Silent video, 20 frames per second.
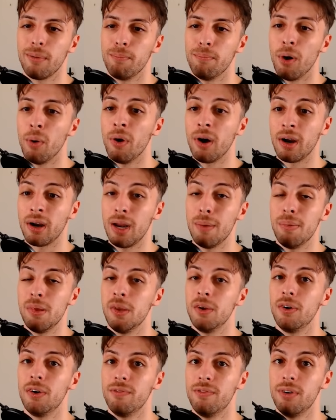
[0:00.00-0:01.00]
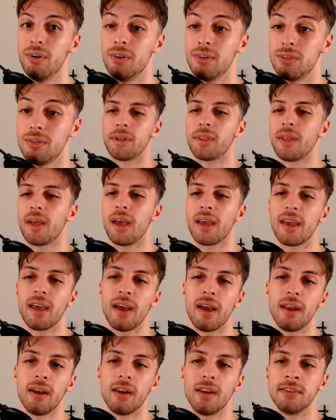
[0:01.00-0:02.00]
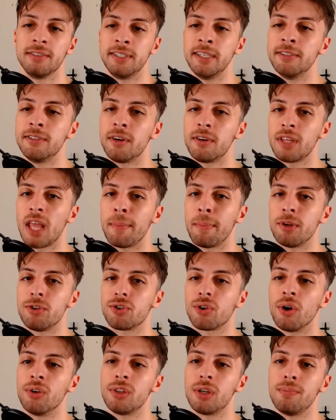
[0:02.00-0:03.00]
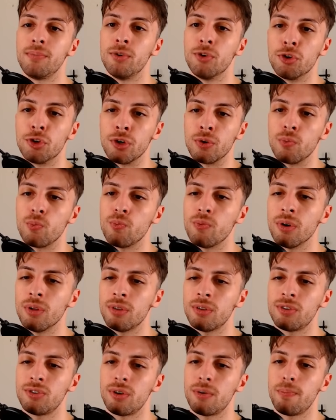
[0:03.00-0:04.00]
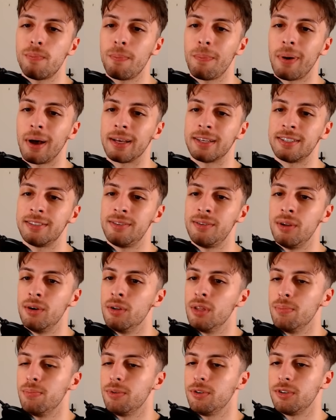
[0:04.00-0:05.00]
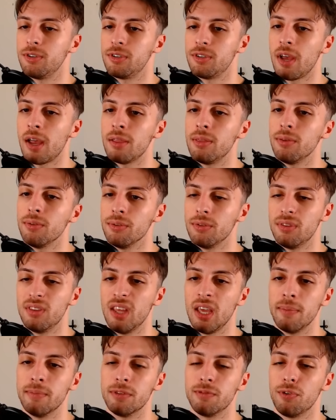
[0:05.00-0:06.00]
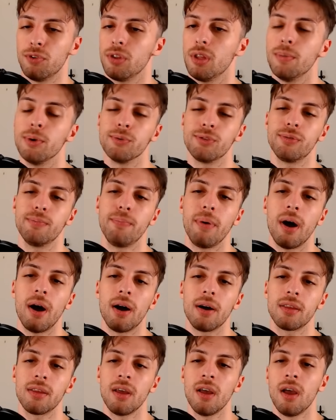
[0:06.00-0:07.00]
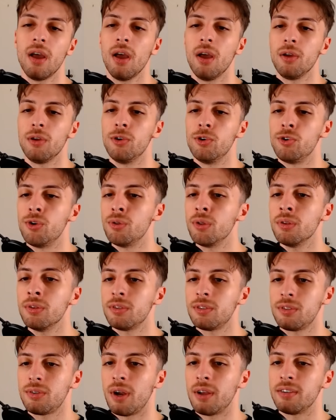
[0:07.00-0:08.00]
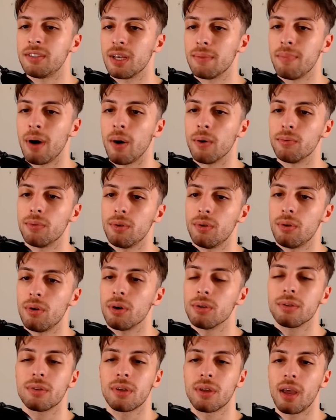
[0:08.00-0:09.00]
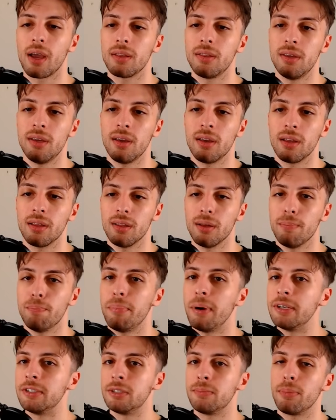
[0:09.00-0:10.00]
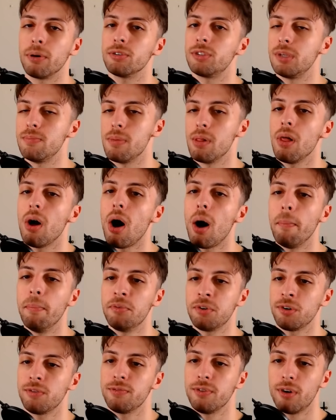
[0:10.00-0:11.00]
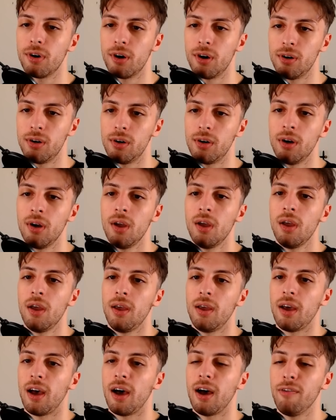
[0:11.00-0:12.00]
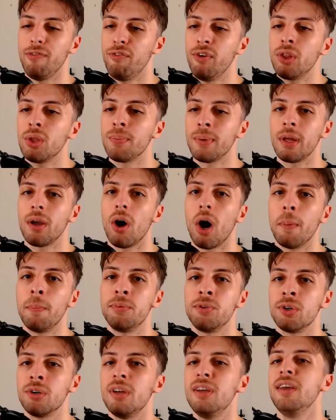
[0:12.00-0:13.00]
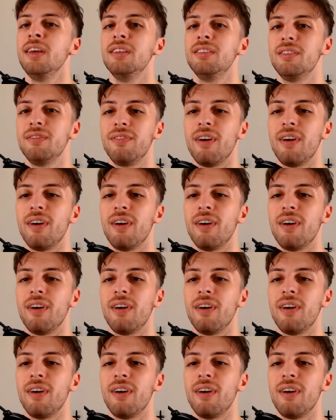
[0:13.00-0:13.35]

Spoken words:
power creep in reverse. But again, since her damage contribution won't surpass 30% on teams for the most part, you shouldn't stress about not getting the best possible option for her. A free-to-play option is